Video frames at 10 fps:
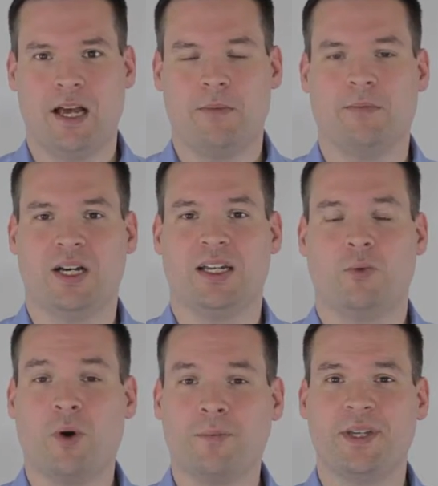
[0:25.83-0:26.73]
but
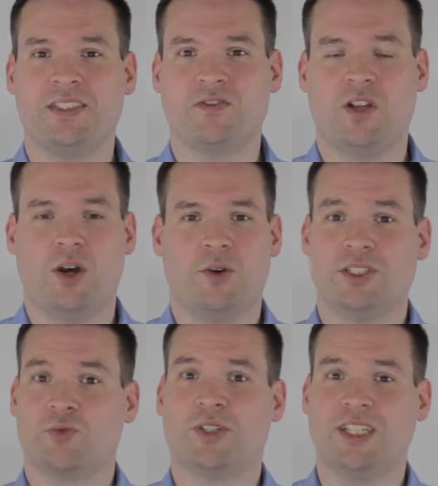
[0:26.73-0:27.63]
one-piece flow is
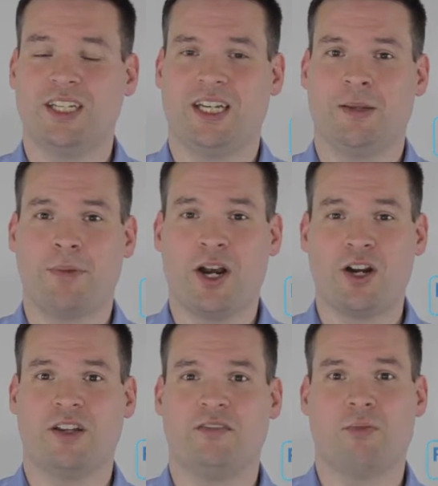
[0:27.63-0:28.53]
really an
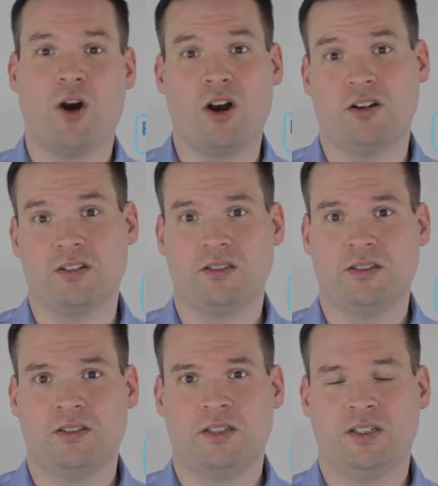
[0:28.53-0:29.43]
imperative part
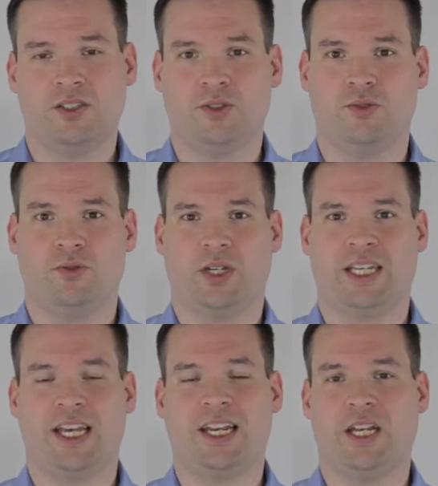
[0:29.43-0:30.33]
to
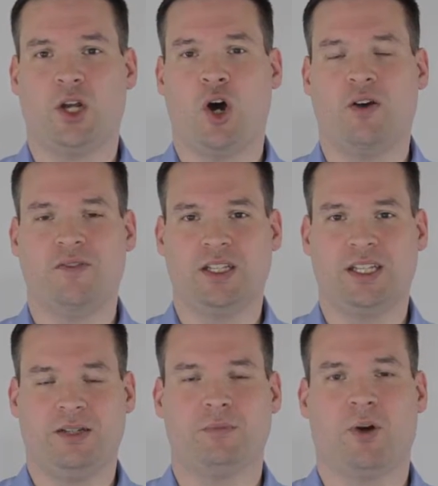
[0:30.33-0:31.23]
getting all of the
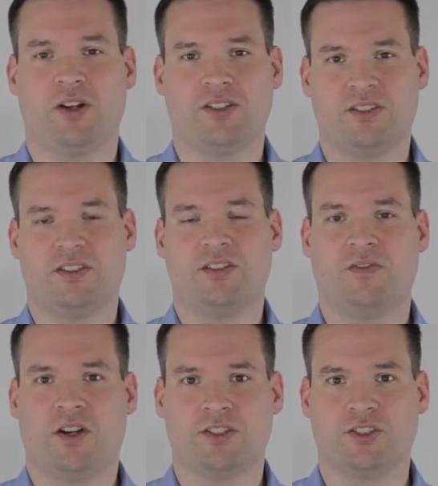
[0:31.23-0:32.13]
lean parts to
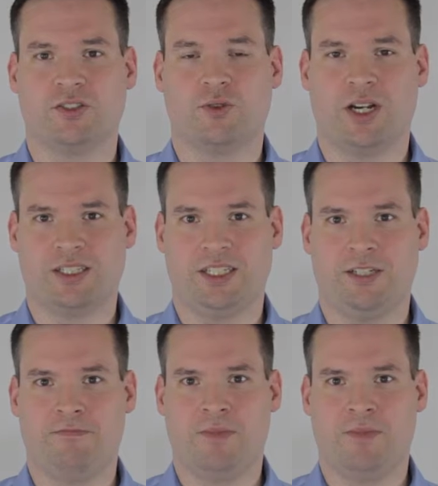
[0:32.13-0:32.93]
function correctly.